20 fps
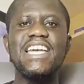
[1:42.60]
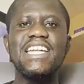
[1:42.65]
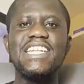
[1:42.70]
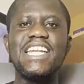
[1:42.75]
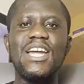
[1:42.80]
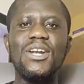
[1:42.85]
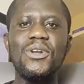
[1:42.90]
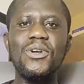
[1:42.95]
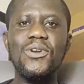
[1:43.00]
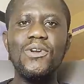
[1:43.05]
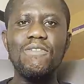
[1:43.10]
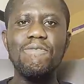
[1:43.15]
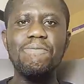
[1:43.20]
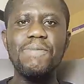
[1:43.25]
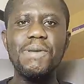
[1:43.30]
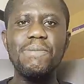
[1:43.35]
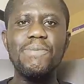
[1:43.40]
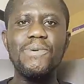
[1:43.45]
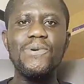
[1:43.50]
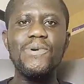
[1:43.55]
There are a lot of
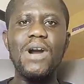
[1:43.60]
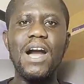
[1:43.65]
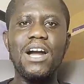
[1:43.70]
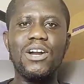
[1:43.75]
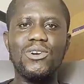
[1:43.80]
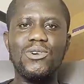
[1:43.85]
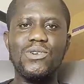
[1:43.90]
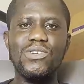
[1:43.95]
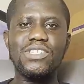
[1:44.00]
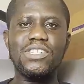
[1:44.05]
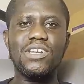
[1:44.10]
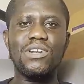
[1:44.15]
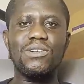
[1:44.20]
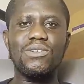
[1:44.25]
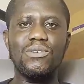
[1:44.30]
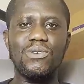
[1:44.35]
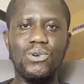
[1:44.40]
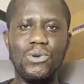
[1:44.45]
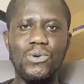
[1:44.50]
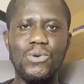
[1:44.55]
people across the
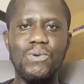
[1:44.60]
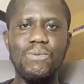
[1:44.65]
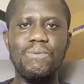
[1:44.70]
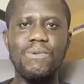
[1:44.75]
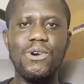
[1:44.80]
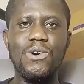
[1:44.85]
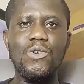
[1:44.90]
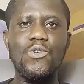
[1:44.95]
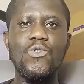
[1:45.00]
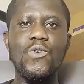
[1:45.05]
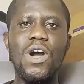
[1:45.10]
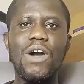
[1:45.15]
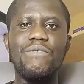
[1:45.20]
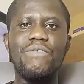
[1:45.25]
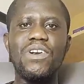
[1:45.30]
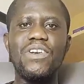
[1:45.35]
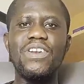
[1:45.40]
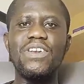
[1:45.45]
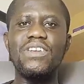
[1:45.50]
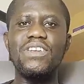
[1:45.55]
globe who are
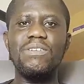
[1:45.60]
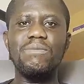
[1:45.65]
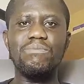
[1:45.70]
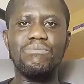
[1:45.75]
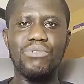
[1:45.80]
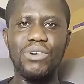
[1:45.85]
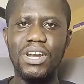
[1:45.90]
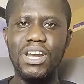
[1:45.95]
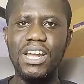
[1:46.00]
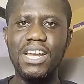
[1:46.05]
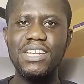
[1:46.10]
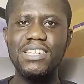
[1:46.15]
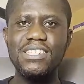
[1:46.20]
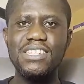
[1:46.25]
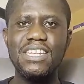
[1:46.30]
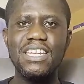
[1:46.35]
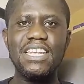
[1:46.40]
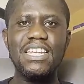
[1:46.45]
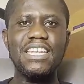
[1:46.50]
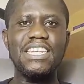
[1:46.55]
very
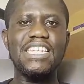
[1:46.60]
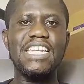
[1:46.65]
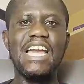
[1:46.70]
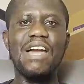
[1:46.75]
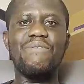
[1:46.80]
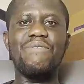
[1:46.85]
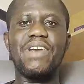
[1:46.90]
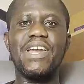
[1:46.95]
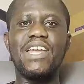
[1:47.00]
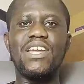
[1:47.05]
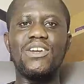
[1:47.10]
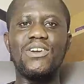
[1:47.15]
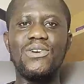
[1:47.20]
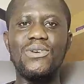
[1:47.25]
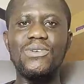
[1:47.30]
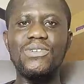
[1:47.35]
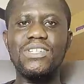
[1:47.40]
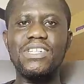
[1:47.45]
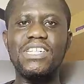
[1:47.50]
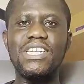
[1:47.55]
brilliant, they are very
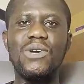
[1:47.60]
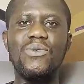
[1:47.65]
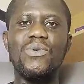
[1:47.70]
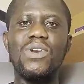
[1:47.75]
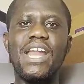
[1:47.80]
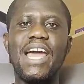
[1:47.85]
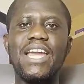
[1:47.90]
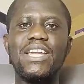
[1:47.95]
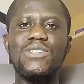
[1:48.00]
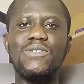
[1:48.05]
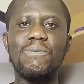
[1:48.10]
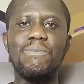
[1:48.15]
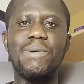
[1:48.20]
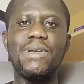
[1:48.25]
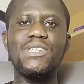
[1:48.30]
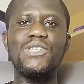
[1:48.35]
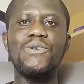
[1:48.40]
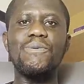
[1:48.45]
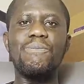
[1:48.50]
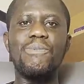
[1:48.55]
good, they would like to
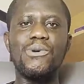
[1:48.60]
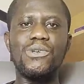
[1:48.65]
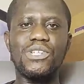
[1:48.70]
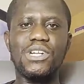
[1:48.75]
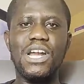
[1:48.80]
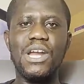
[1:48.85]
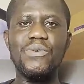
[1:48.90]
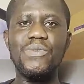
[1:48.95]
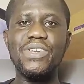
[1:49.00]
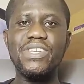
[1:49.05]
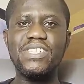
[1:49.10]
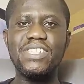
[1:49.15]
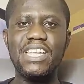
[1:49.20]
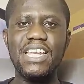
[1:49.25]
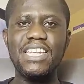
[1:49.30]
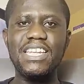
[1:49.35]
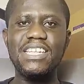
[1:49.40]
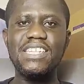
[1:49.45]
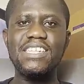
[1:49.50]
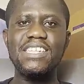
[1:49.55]
pursue postgraduate
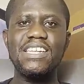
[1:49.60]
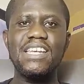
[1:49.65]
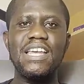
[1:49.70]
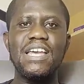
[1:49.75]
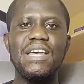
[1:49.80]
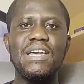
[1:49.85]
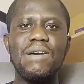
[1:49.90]
studies,